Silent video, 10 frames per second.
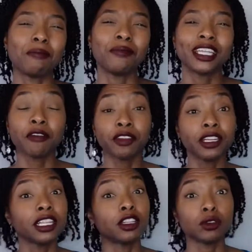
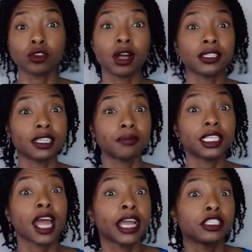Definitely, those are all steps
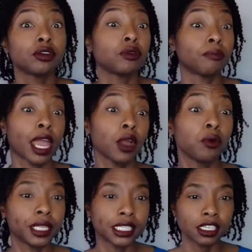that I took with my own
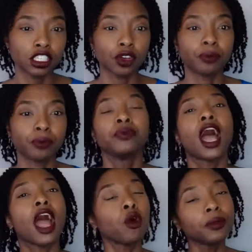business. So
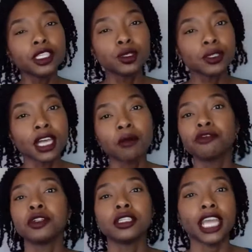I hope this was
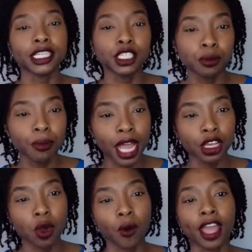helpful, gets your
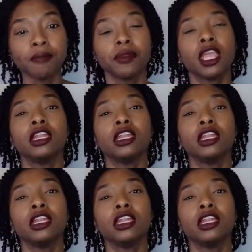mind going.